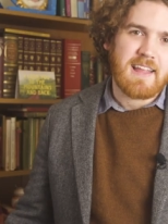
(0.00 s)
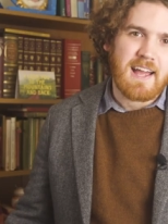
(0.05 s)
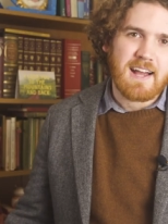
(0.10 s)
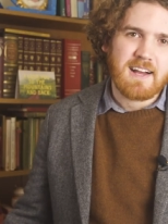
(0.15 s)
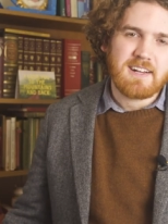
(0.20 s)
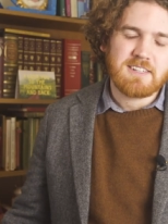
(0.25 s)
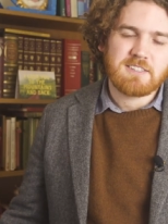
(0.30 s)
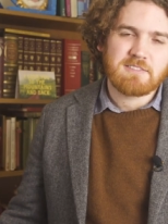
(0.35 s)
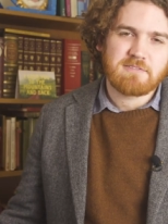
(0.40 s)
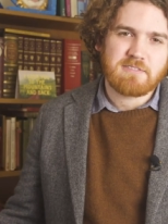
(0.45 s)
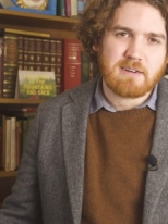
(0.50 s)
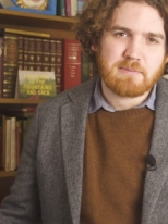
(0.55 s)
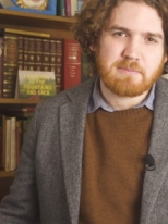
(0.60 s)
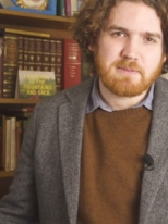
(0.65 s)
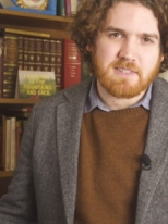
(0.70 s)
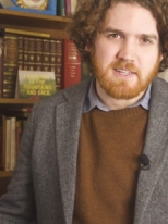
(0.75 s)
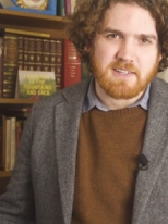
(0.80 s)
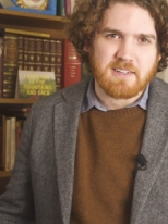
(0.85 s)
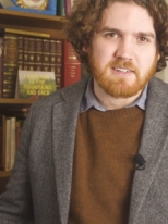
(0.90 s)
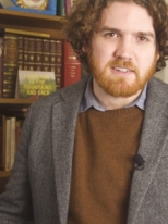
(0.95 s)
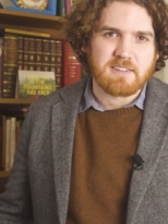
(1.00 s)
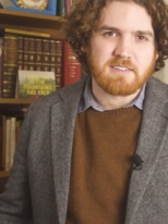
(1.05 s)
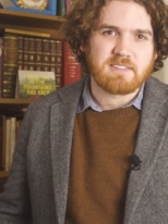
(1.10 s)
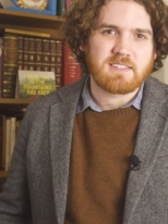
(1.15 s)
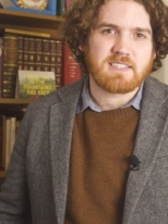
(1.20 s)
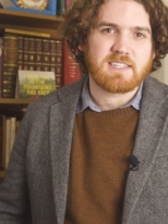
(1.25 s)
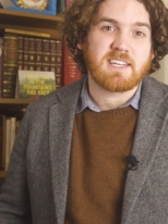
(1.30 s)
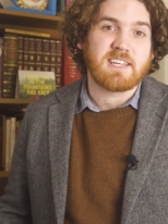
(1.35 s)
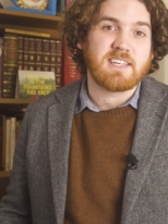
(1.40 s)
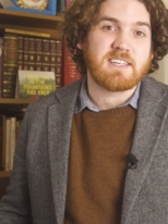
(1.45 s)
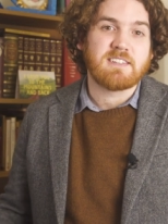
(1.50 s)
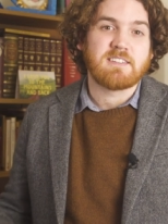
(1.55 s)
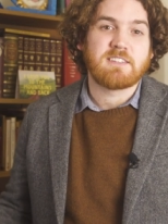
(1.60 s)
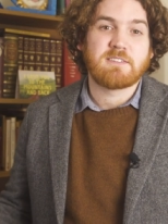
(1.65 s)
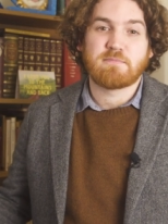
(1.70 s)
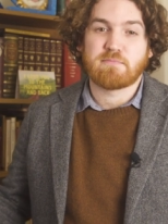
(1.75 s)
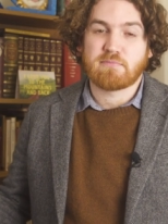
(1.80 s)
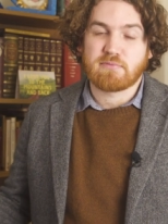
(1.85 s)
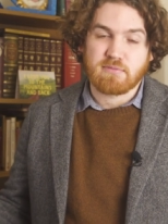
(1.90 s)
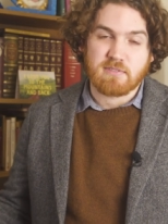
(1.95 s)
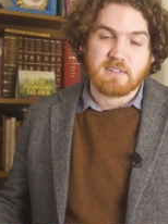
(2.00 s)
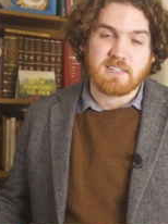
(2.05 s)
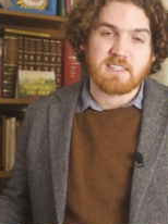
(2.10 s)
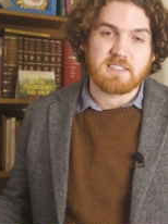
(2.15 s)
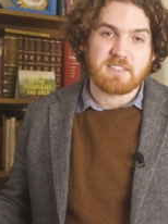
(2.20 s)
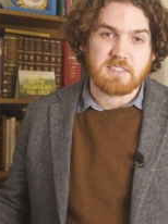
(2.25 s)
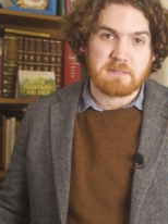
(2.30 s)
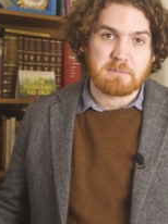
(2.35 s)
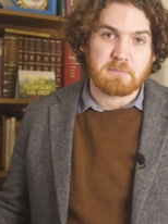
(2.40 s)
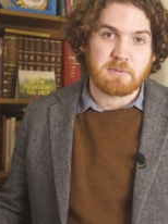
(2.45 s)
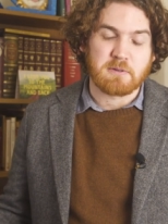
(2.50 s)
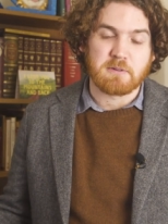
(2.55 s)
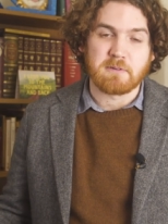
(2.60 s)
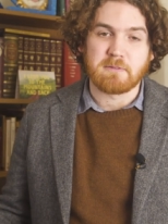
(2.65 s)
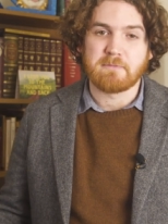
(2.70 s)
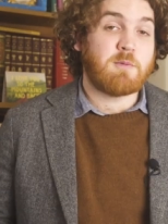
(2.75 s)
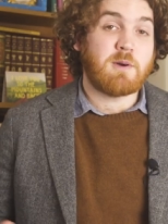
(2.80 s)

The House of Representatives is pretty simple.